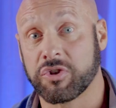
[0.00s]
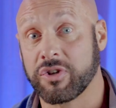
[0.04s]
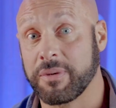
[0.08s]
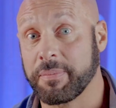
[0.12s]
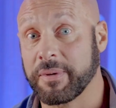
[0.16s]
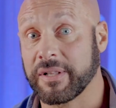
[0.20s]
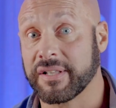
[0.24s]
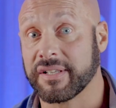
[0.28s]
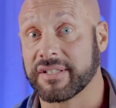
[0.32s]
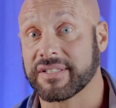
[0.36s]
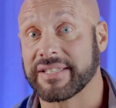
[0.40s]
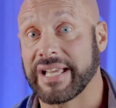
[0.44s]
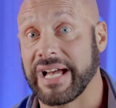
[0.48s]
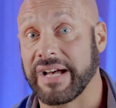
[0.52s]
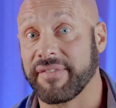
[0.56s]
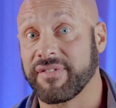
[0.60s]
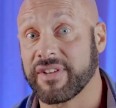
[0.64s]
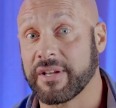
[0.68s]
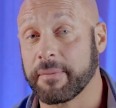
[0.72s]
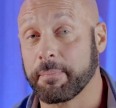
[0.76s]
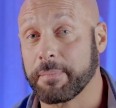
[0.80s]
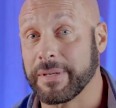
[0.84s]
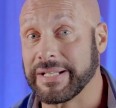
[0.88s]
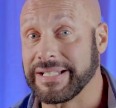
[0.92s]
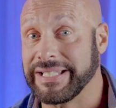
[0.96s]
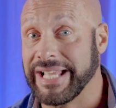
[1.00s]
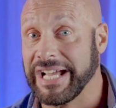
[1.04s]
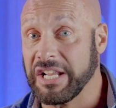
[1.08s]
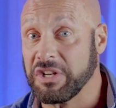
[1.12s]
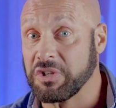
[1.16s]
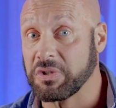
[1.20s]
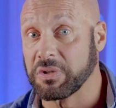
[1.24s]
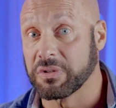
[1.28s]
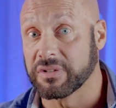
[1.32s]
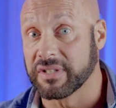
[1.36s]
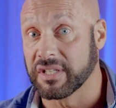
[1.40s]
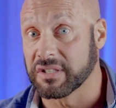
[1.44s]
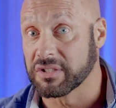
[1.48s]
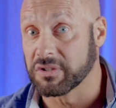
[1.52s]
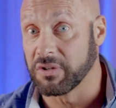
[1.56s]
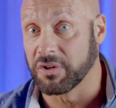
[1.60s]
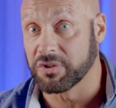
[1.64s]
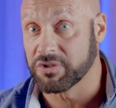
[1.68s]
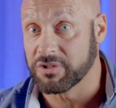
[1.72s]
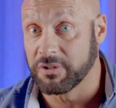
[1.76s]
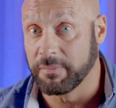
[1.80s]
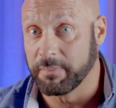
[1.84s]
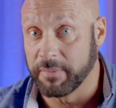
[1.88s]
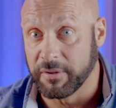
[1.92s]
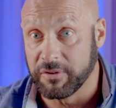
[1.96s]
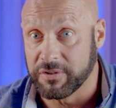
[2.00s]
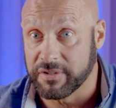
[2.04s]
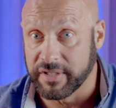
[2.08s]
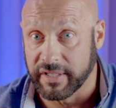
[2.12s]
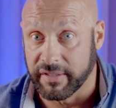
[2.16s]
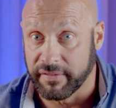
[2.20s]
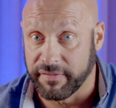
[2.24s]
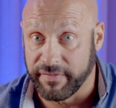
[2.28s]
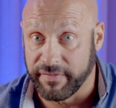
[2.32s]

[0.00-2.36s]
tribulus having potential testosterone boosting